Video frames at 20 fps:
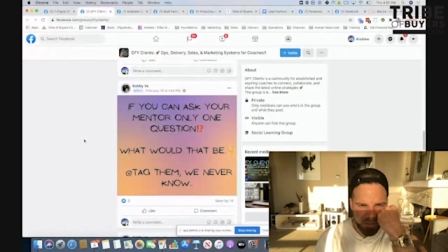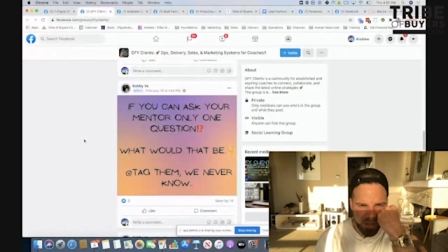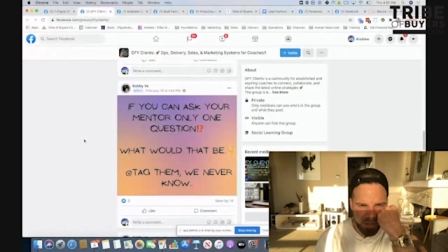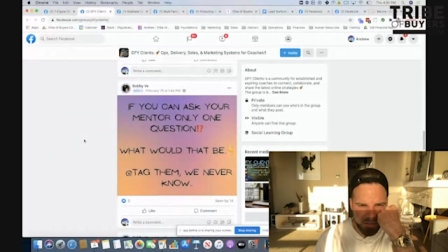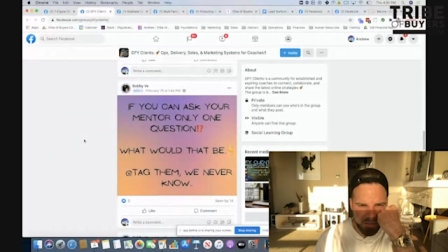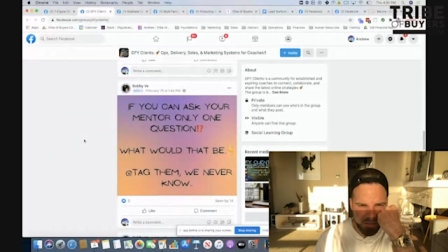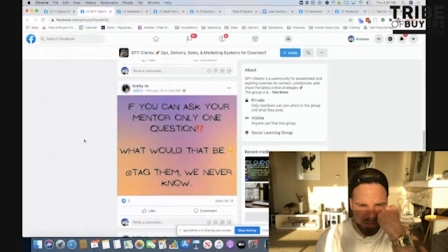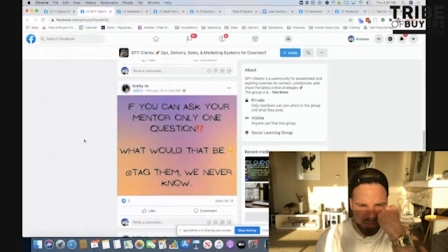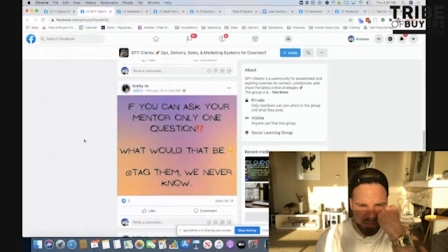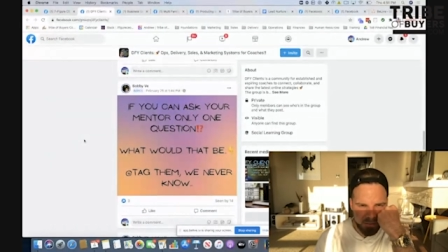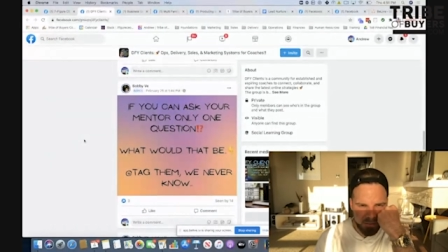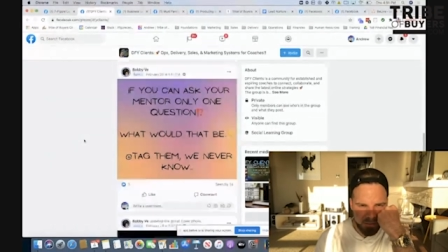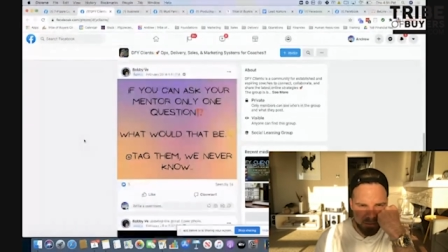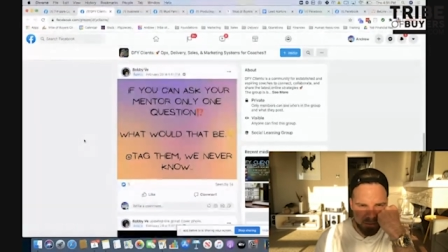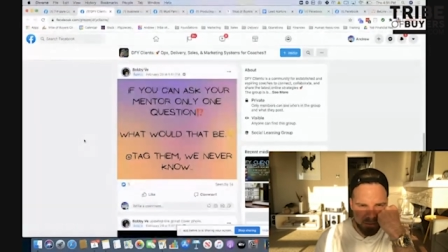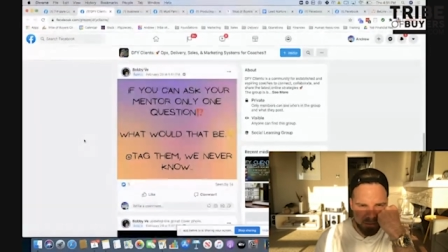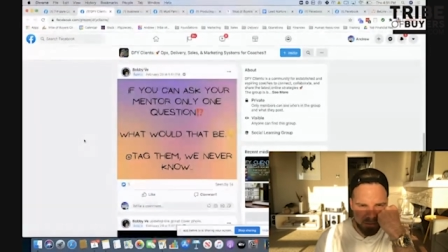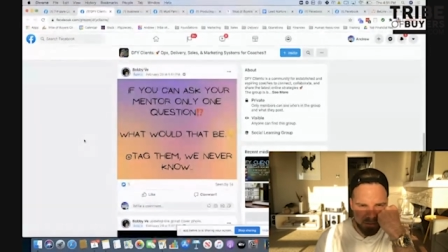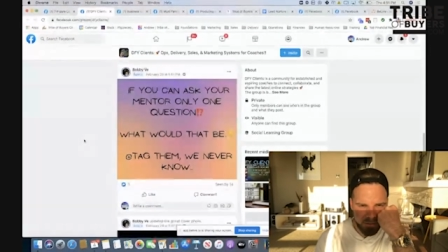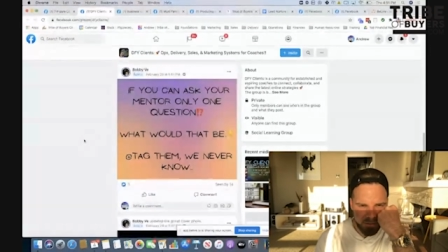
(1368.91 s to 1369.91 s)
ask your
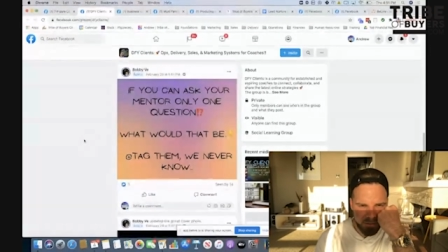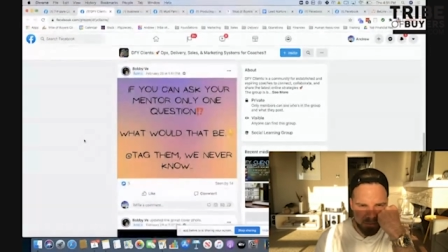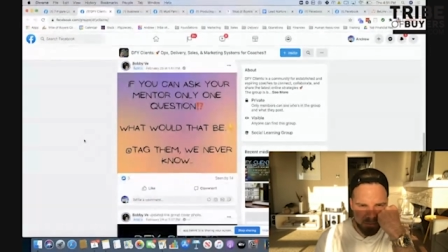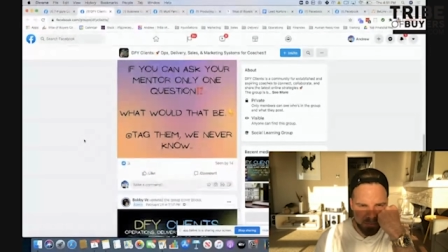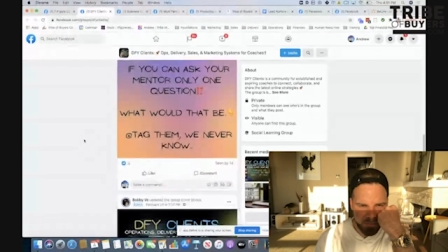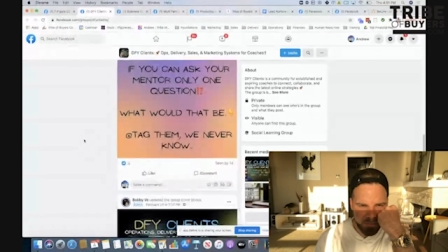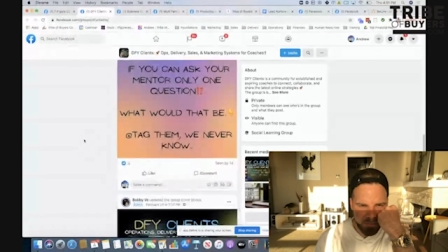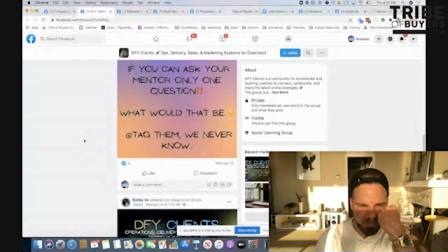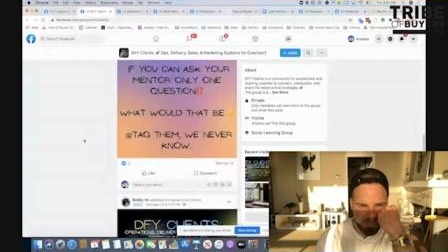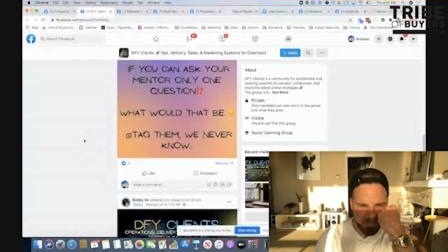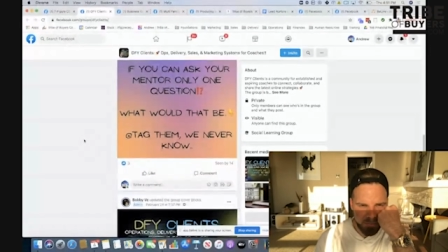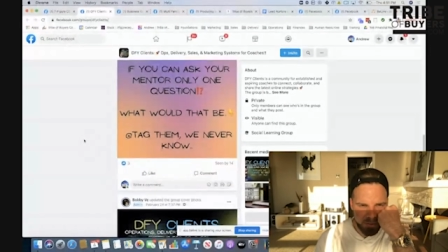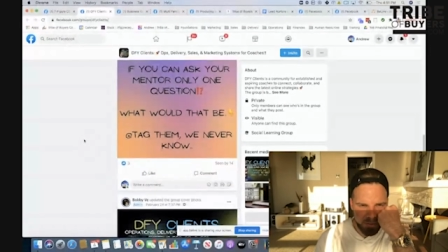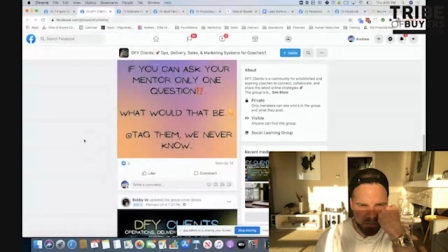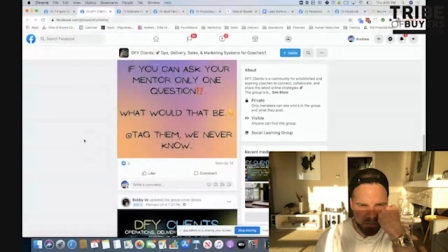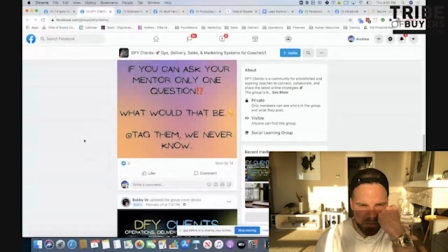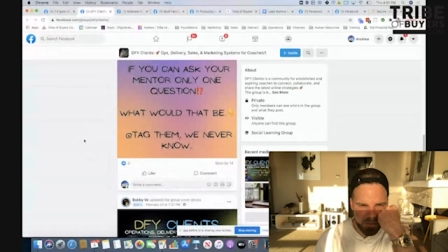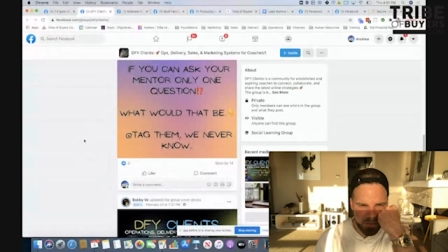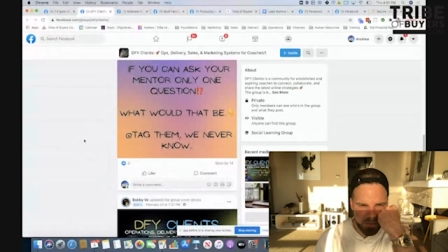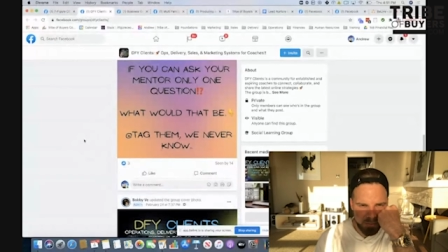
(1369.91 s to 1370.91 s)
question on
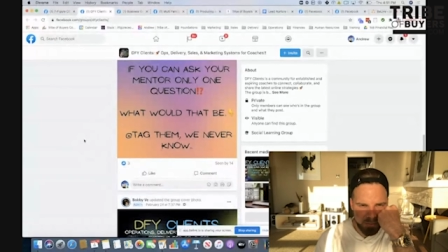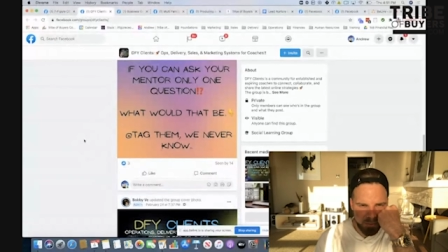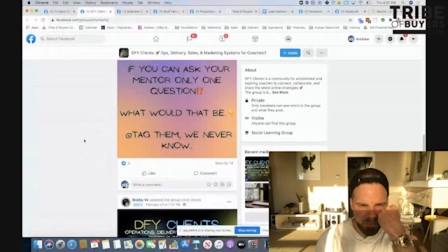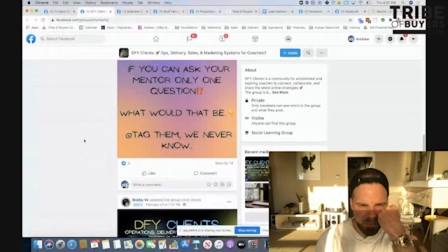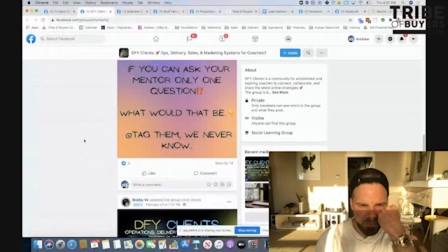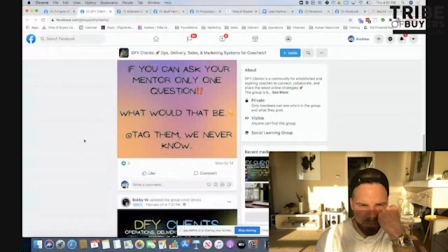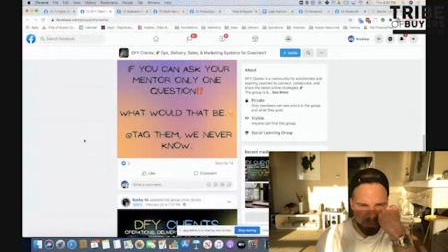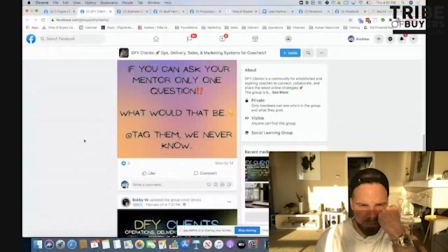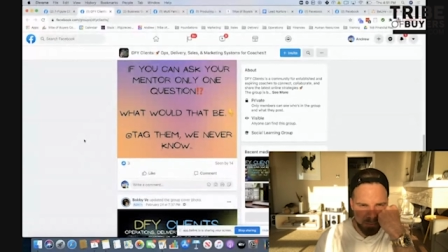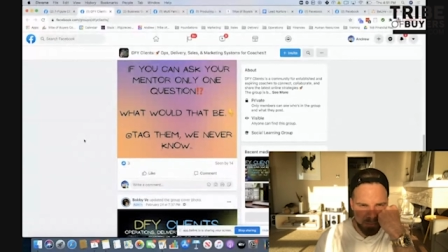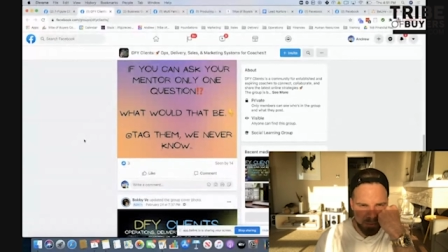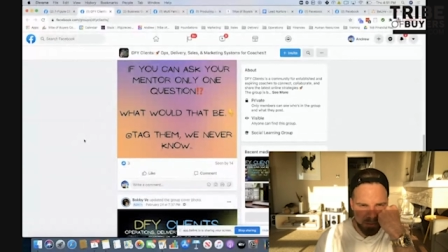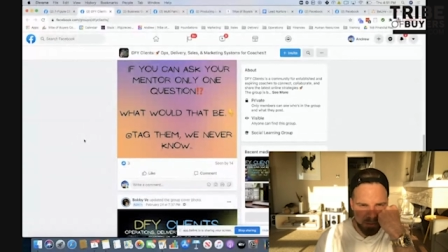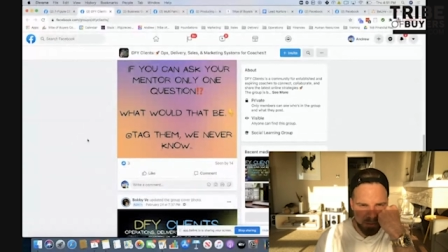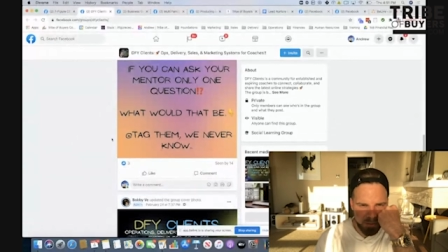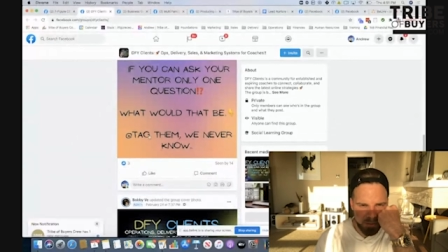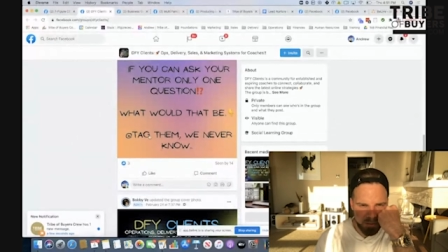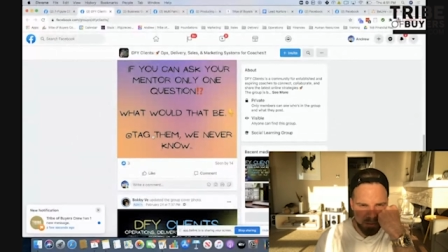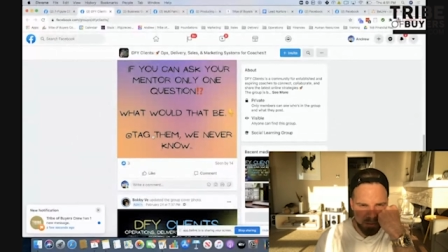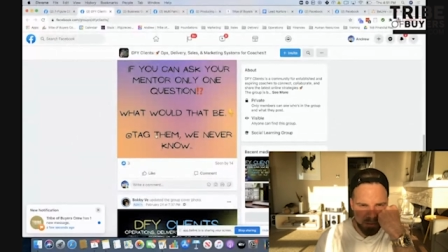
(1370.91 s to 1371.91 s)
enter, what would it
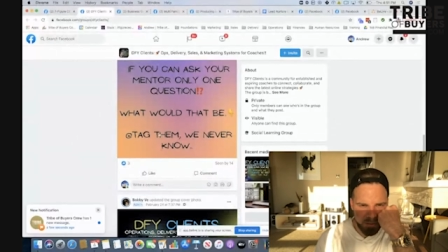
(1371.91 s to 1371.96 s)
be?